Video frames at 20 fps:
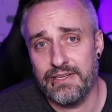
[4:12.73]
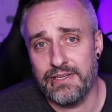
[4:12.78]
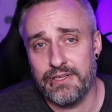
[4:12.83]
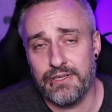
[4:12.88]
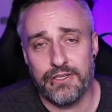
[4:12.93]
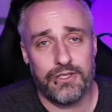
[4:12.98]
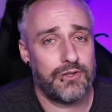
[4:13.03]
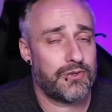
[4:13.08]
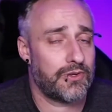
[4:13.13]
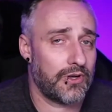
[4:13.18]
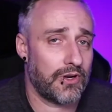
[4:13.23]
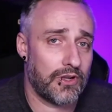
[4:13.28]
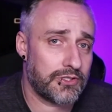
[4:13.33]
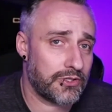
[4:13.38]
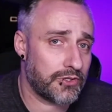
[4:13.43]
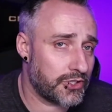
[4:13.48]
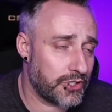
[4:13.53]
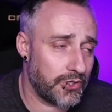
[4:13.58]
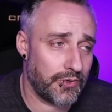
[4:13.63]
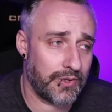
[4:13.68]
you can
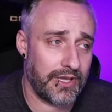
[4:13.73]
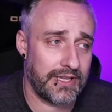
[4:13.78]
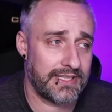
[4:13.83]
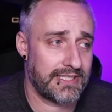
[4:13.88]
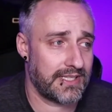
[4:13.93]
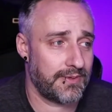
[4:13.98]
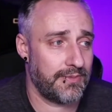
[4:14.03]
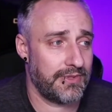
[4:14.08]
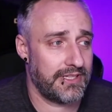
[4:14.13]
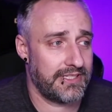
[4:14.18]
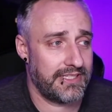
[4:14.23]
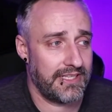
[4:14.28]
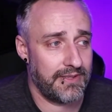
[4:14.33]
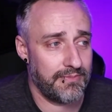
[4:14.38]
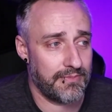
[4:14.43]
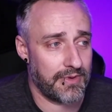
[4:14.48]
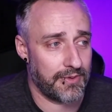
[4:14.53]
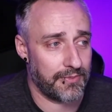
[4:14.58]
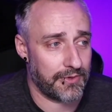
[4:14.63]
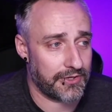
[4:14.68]
also showcase some of the
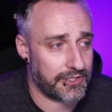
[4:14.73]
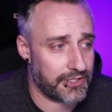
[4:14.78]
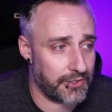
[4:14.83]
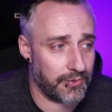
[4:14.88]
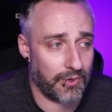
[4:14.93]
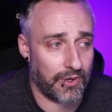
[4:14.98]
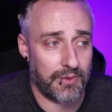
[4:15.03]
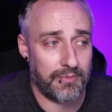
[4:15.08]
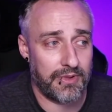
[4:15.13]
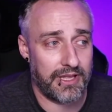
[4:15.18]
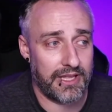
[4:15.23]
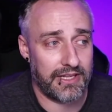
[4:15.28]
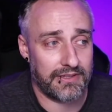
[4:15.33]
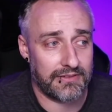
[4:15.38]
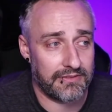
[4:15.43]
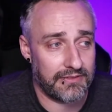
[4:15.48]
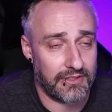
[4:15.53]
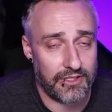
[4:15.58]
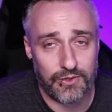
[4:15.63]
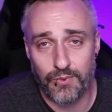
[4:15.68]
team members. Do you want to meet
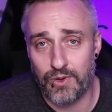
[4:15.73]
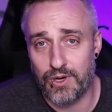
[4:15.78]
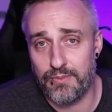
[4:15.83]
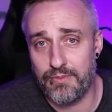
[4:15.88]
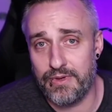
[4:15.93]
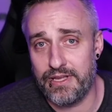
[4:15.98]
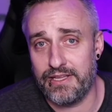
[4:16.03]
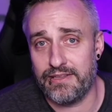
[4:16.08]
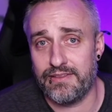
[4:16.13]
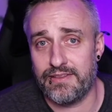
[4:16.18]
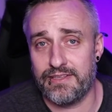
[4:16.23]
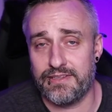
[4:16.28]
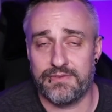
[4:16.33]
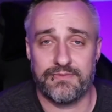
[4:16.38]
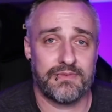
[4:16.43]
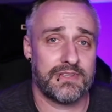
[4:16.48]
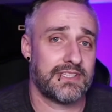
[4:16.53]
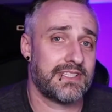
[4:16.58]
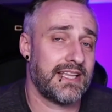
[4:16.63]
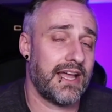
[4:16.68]

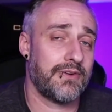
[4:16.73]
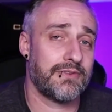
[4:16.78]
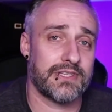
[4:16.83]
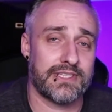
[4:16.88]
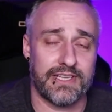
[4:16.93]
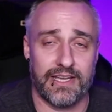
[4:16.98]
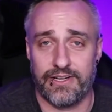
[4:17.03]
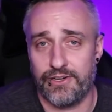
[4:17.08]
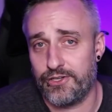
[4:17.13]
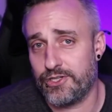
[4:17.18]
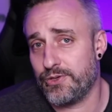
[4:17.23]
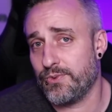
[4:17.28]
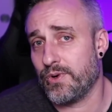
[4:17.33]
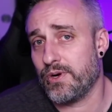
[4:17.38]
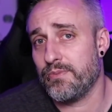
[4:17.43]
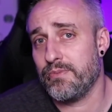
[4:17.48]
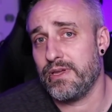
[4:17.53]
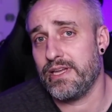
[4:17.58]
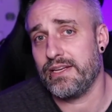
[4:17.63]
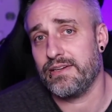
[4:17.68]
the sound designer? Do you
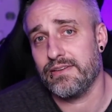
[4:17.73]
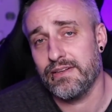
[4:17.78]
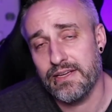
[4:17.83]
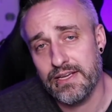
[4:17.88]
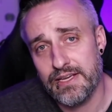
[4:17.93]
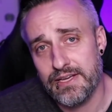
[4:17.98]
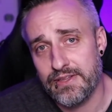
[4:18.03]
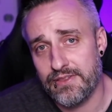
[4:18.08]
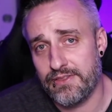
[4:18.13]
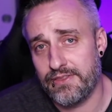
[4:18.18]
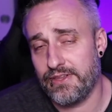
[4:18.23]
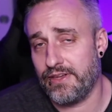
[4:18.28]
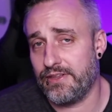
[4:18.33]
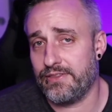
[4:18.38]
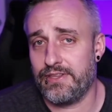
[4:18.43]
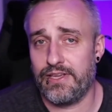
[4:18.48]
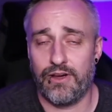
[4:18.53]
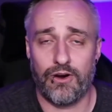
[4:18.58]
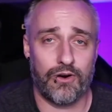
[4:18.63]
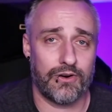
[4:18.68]
want to meet
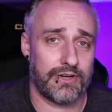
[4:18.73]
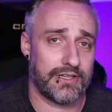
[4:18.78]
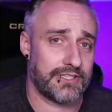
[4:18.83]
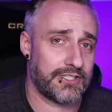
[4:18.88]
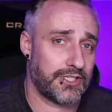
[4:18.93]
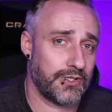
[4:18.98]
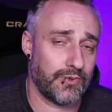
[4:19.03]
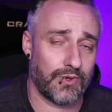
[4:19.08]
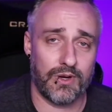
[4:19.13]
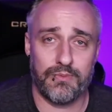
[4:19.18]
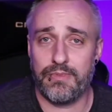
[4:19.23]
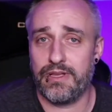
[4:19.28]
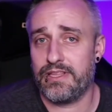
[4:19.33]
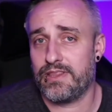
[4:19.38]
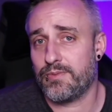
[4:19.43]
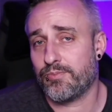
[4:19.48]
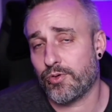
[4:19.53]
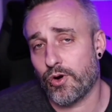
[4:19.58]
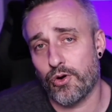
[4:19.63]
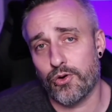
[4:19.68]
the artist? Do you want to meet
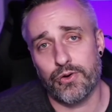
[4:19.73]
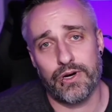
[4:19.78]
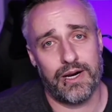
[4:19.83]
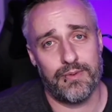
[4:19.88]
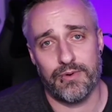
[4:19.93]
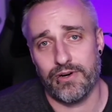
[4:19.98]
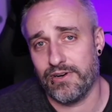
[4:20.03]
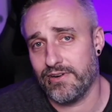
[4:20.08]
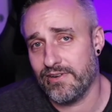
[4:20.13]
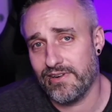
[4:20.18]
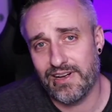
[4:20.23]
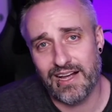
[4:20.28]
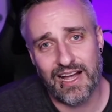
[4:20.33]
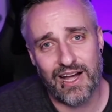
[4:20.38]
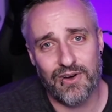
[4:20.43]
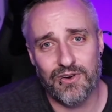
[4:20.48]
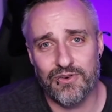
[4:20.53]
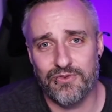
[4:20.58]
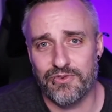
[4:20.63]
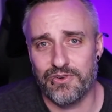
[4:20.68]
the programmer?
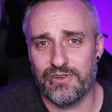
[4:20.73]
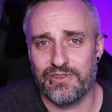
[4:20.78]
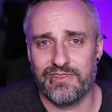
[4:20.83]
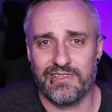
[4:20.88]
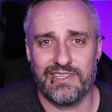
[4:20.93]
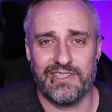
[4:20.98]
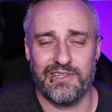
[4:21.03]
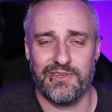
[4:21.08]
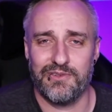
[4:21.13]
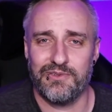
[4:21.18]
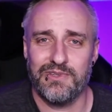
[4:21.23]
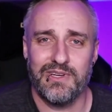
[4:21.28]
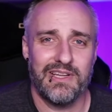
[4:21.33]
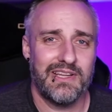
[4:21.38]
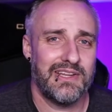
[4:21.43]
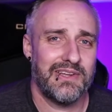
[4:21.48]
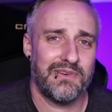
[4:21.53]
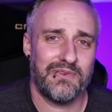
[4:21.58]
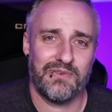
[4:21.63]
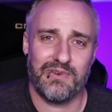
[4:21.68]
However
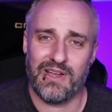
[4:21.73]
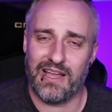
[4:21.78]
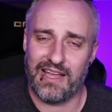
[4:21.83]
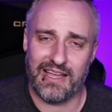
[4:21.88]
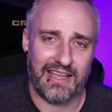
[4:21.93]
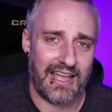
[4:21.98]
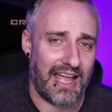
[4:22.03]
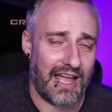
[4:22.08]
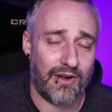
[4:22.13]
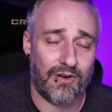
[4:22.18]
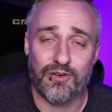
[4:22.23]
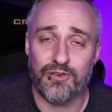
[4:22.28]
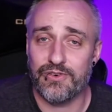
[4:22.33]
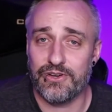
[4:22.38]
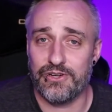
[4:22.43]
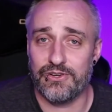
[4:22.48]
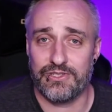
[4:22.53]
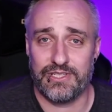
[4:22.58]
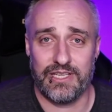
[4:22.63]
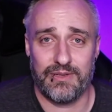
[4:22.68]

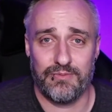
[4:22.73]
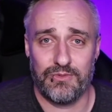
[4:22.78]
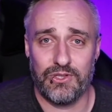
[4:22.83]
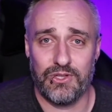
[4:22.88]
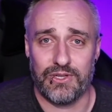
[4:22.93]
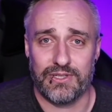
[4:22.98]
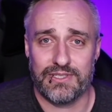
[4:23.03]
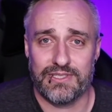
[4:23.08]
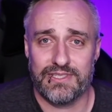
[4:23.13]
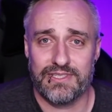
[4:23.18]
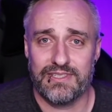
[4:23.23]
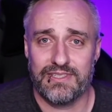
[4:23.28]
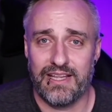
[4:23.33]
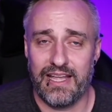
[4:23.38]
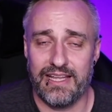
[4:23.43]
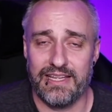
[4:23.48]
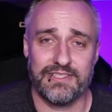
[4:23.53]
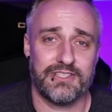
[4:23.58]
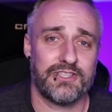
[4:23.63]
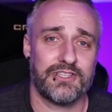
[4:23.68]
your team looks,
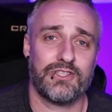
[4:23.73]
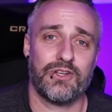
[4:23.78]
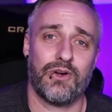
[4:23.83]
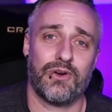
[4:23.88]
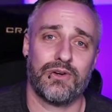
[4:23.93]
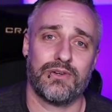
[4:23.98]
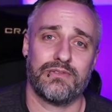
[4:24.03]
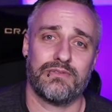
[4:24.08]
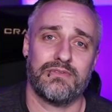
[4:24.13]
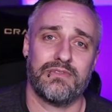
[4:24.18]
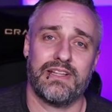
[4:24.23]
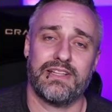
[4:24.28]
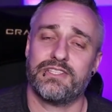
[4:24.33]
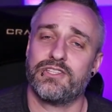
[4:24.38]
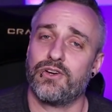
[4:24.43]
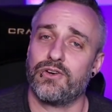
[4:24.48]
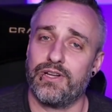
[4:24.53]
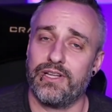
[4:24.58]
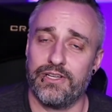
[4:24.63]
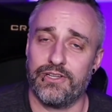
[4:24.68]
and start
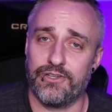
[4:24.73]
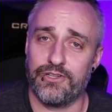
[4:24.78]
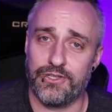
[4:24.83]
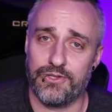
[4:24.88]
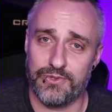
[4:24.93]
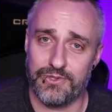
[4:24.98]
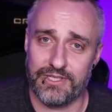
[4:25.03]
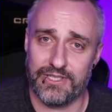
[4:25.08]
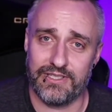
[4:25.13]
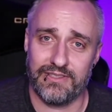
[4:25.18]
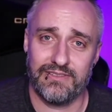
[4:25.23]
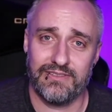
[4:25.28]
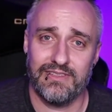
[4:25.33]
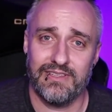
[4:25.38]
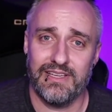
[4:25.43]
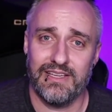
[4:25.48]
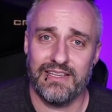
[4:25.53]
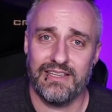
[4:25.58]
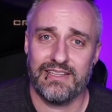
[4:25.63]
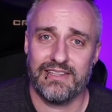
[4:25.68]
introducing
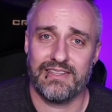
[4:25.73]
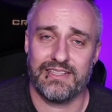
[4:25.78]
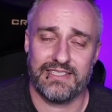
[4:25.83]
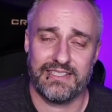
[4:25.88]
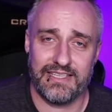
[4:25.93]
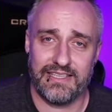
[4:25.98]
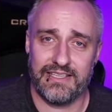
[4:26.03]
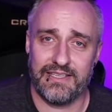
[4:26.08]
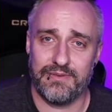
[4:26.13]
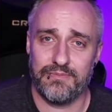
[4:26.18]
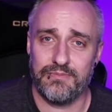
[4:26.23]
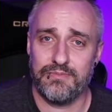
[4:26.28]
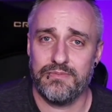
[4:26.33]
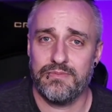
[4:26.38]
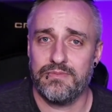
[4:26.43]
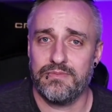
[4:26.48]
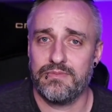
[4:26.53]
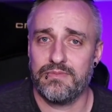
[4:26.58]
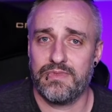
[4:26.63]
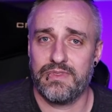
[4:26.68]
the team
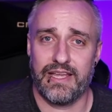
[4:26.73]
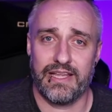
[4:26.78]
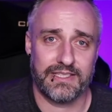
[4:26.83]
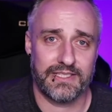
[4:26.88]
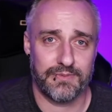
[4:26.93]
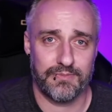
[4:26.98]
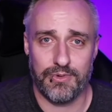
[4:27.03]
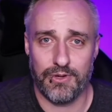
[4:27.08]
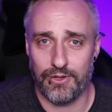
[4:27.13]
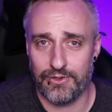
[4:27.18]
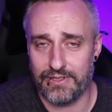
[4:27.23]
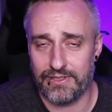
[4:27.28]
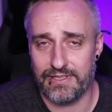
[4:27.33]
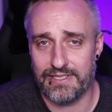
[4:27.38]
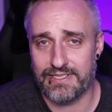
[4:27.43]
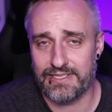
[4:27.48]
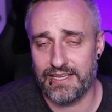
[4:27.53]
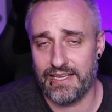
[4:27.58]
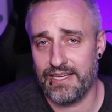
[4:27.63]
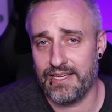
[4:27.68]
that's building
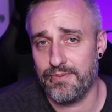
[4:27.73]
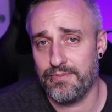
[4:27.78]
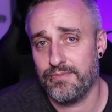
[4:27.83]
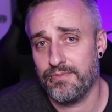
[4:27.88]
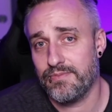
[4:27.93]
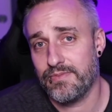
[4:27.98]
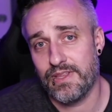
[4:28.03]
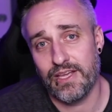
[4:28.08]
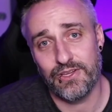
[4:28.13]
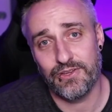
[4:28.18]
this game that